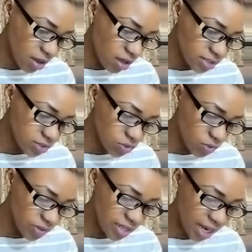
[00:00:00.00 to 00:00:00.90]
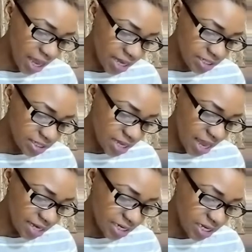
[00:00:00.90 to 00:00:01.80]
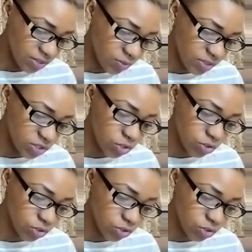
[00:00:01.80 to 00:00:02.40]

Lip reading: God saw the light, and it was